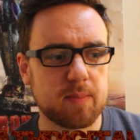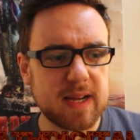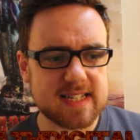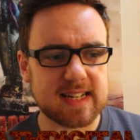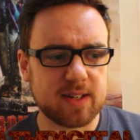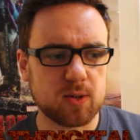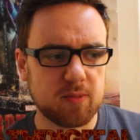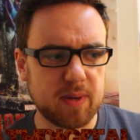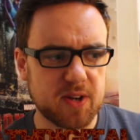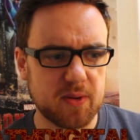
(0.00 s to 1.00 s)
Basically all
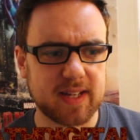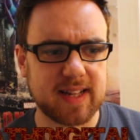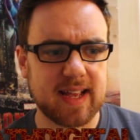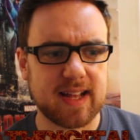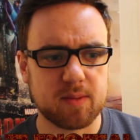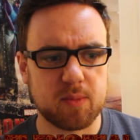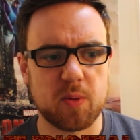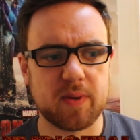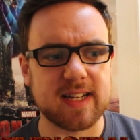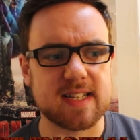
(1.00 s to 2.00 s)
I've been doing there at the
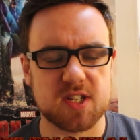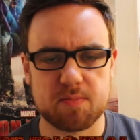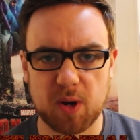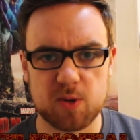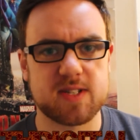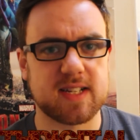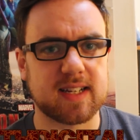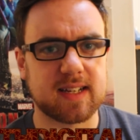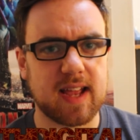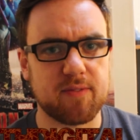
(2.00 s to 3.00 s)
moment is just
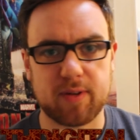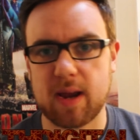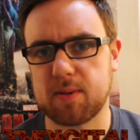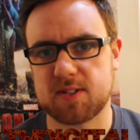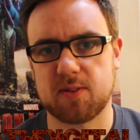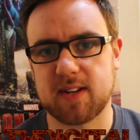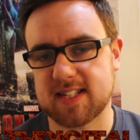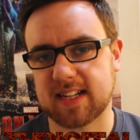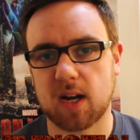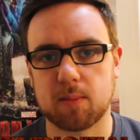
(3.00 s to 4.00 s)
posting every episode
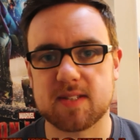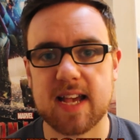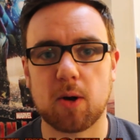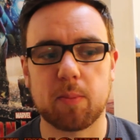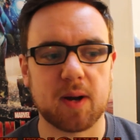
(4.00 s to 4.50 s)
as it comes out,